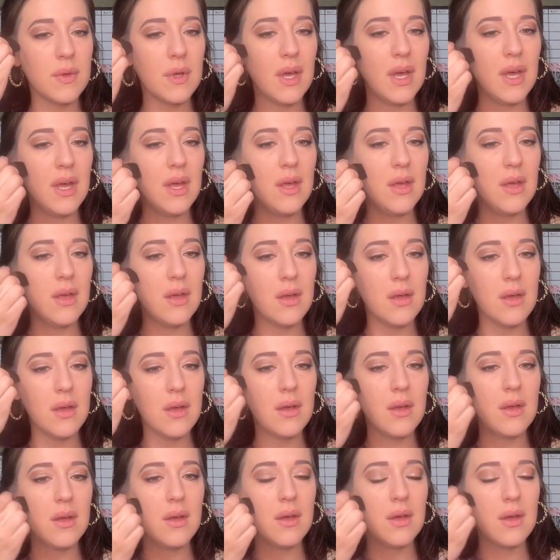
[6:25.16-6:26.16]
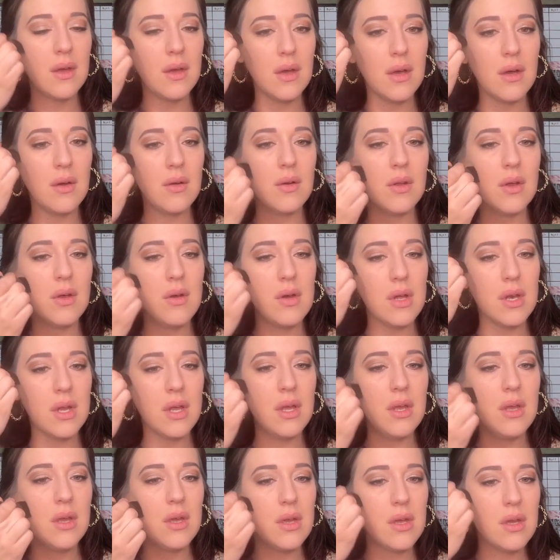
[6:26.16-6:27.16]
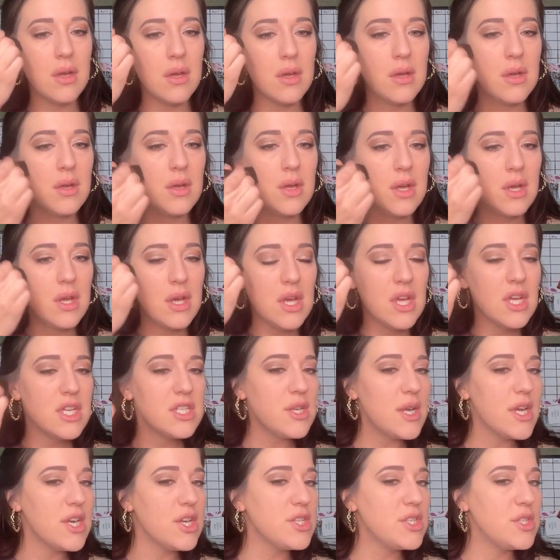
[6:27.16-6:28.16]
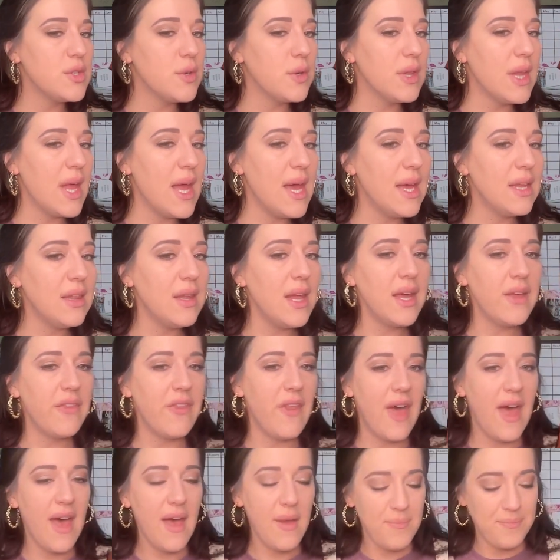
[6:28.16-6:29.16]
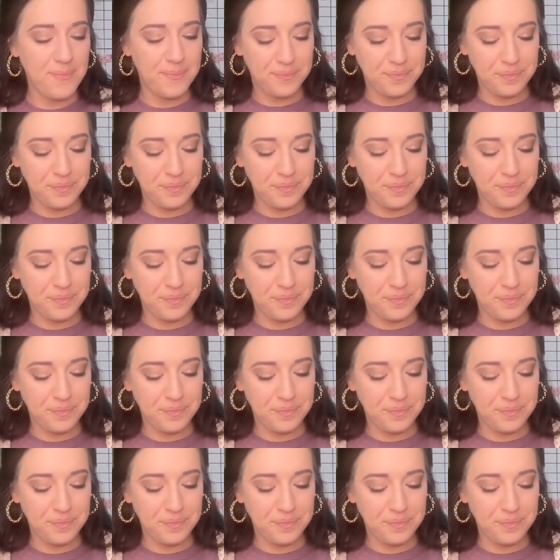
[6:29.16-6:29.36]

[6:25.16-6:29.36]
Okay? Oh, no, honey. So I just do a line like that